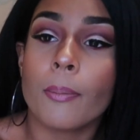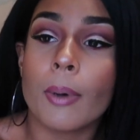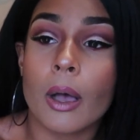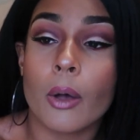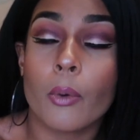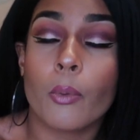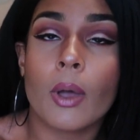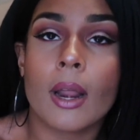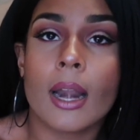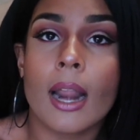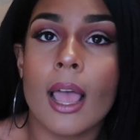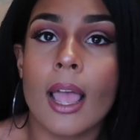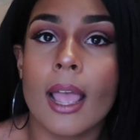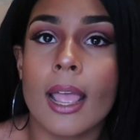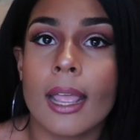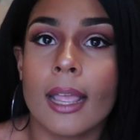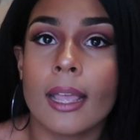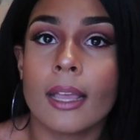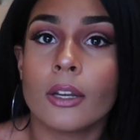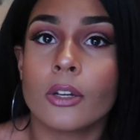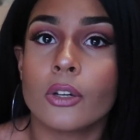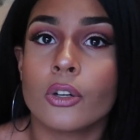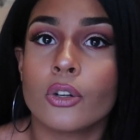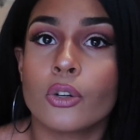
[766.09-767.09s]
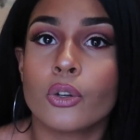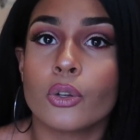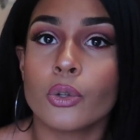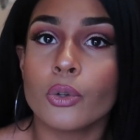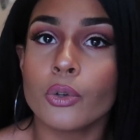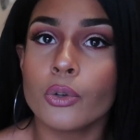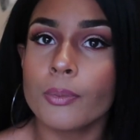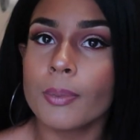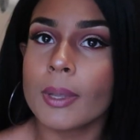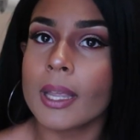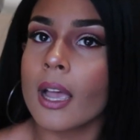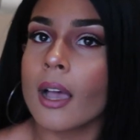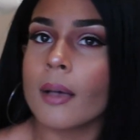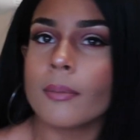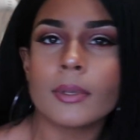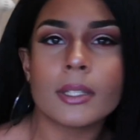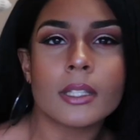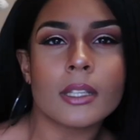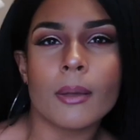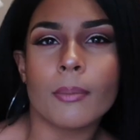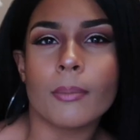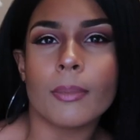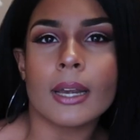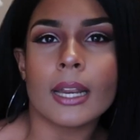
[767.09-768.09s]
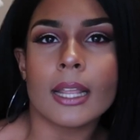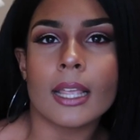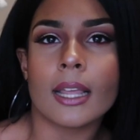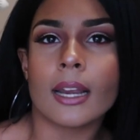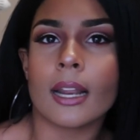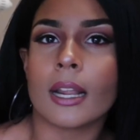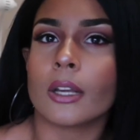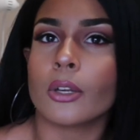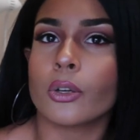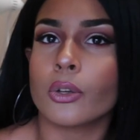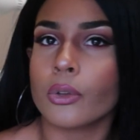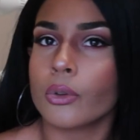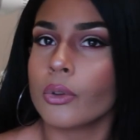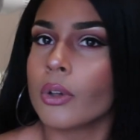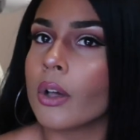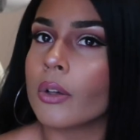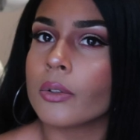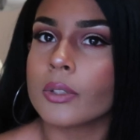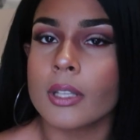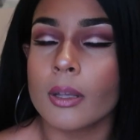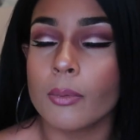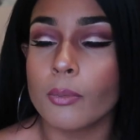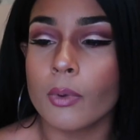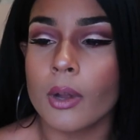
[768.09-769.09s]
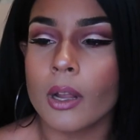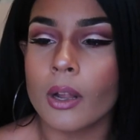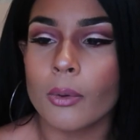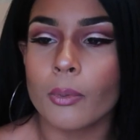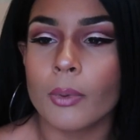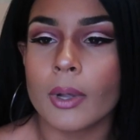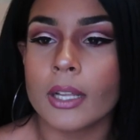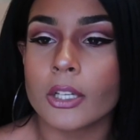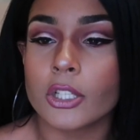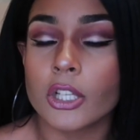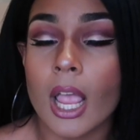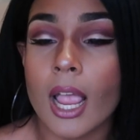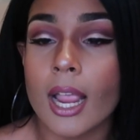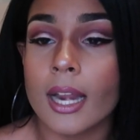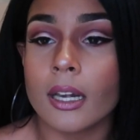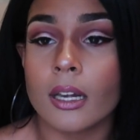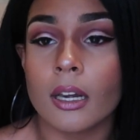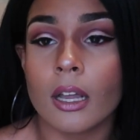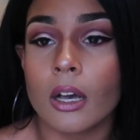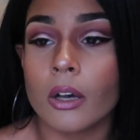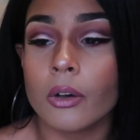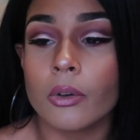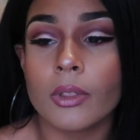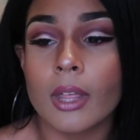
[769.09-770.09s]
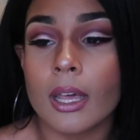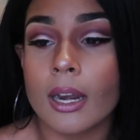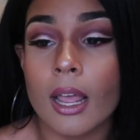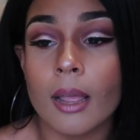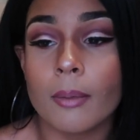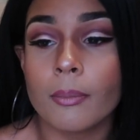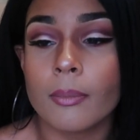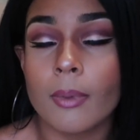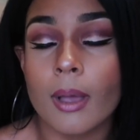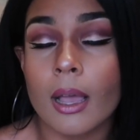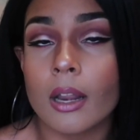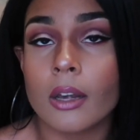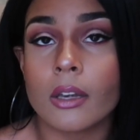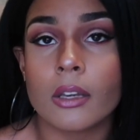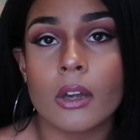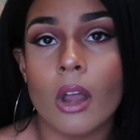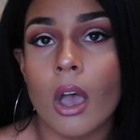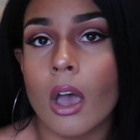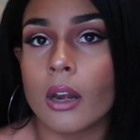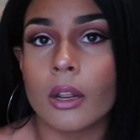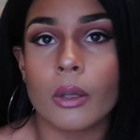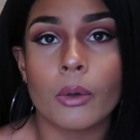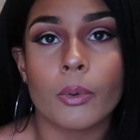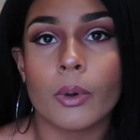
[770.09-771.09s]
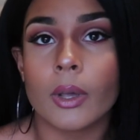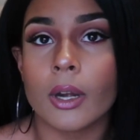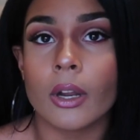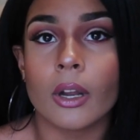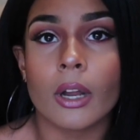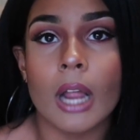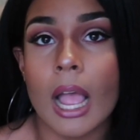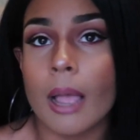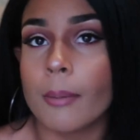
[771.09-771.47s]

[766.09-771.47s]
But when I do become somebody and I do go somewhere, which I know that I'm not a quitter.